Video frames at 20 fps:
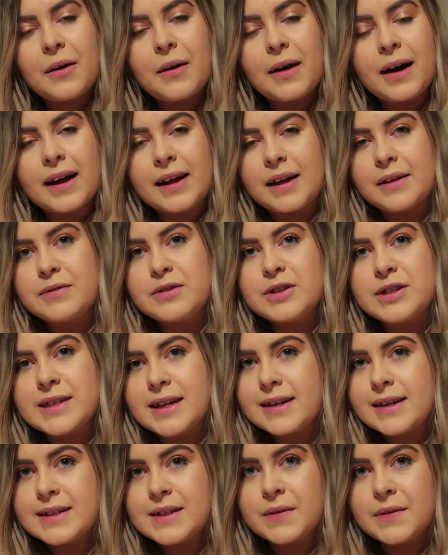I have
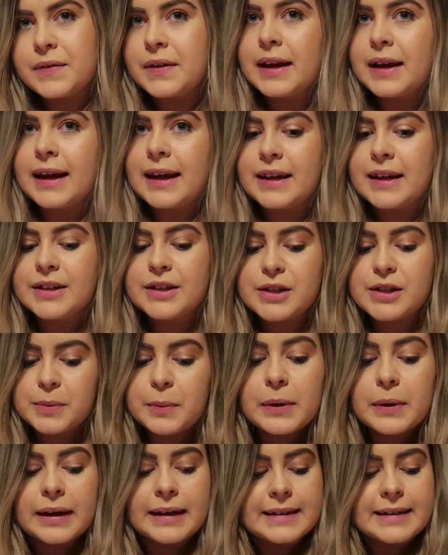just finished
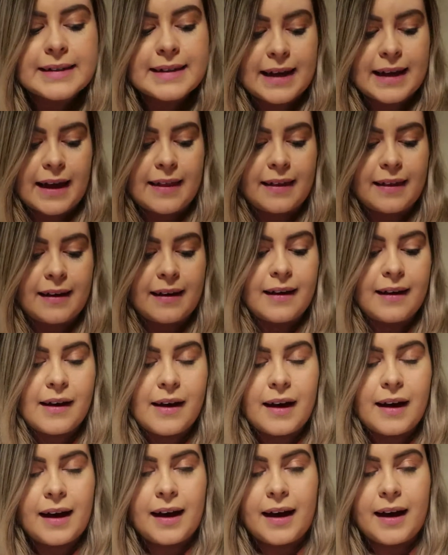putting together
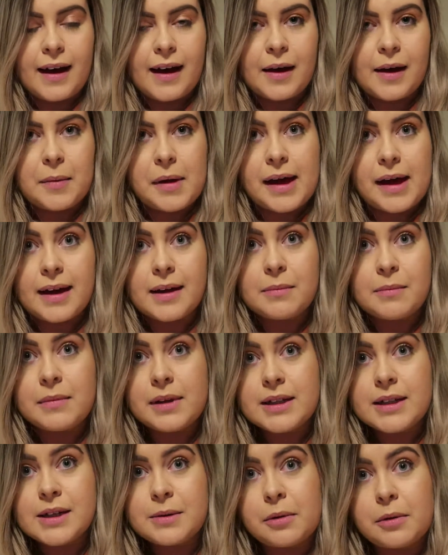a
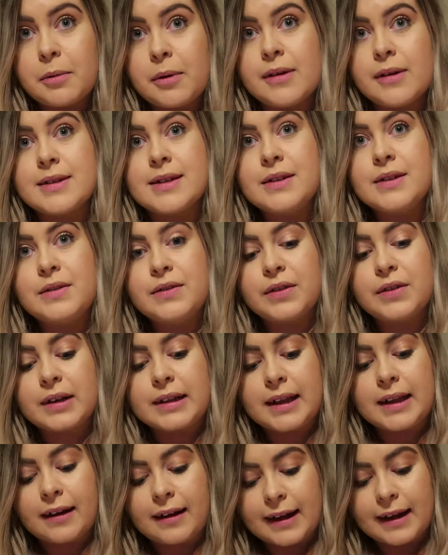media proposal for a
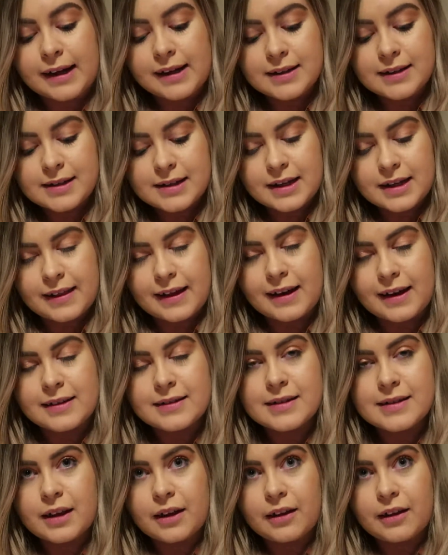client, so
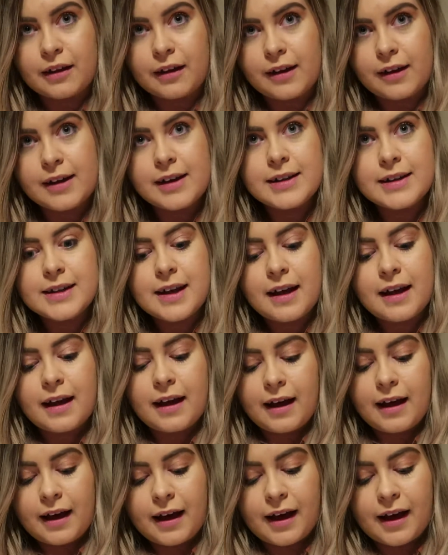that's good.
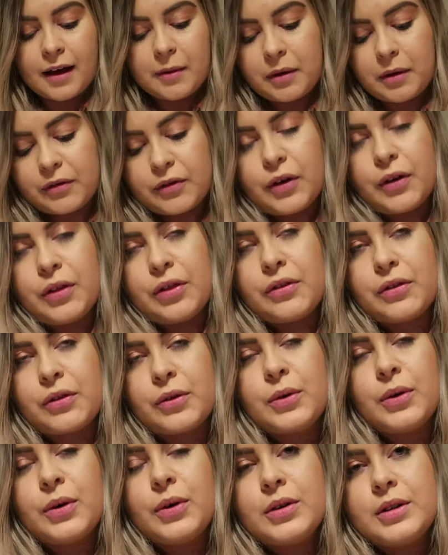I've gone
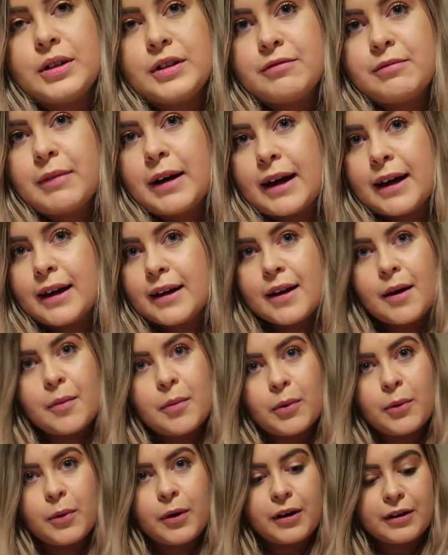through all of my
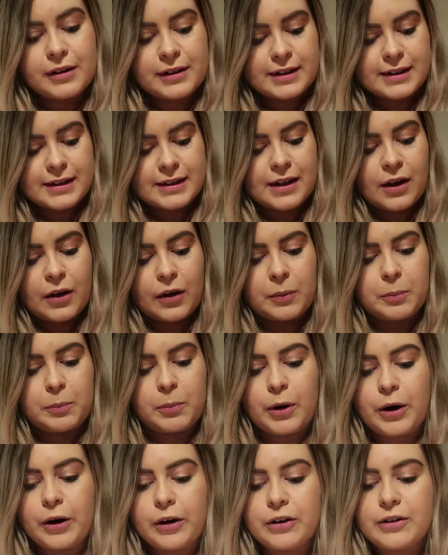#1
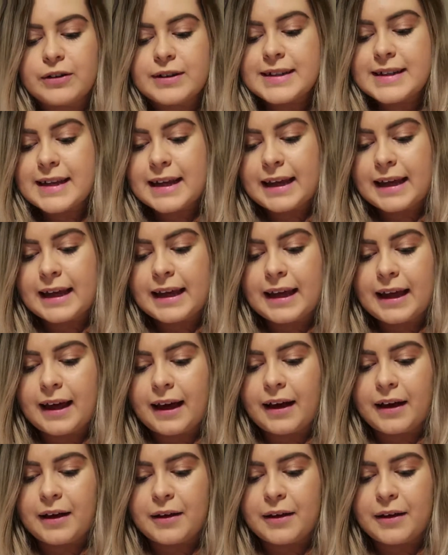priority